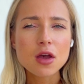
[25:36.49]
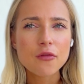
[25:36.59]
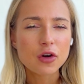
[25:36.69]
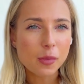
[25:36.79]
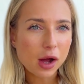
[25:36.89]

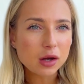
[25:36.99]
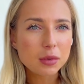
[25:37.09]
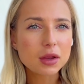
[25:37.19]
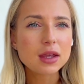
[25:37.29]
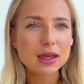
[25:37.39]
For
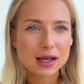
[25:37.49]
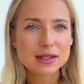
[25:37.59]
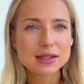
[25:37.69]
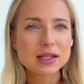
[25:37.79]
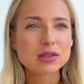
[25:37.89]
bodybuilding,
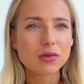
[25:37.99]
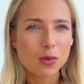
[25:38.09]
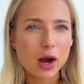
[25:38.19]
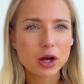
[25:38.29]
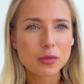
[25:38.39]
yes, it's
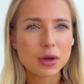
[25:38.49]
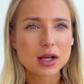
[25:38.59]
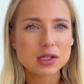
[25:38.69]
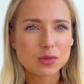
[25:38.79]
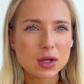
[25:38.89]
required
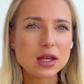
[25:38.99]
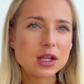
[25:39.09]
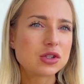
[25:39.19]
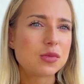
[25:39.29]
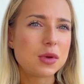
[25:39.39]
because we
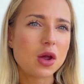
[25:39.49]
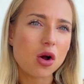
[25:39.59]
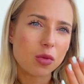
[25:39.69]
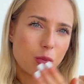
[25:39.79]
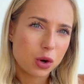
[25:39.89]
need to be
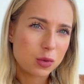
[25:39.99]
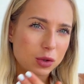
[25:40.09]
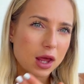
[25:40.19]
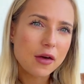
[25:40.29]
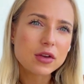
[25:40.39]
on point
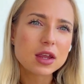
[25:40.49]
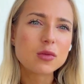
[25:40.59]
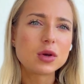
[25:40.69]
with everything.